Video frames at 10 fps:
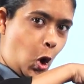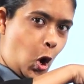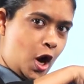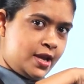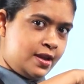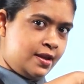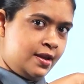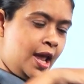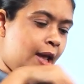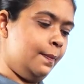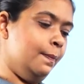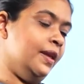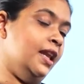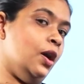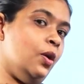on,
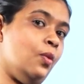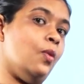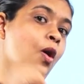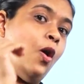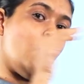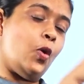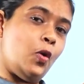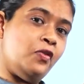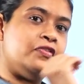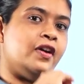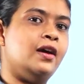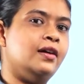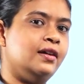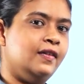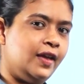below, over.
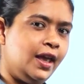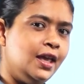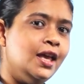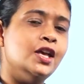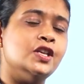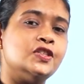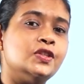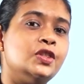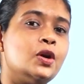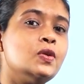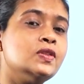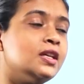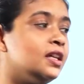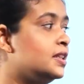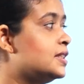Okay? So those
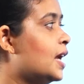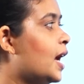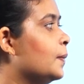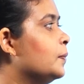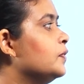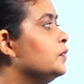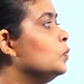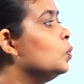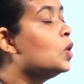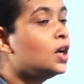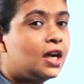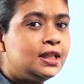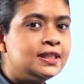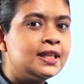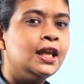are the type of
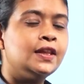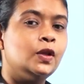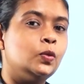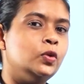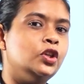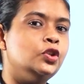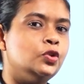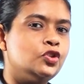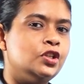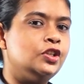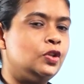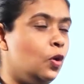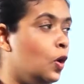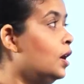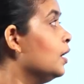words that we usually
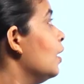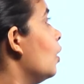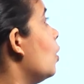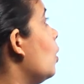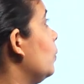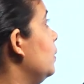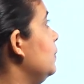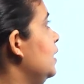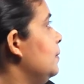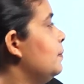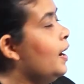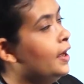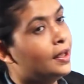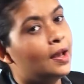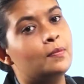talk or we mean
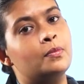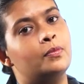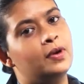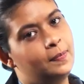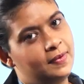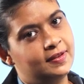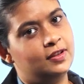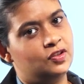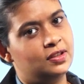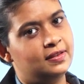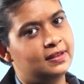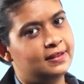by prepositions.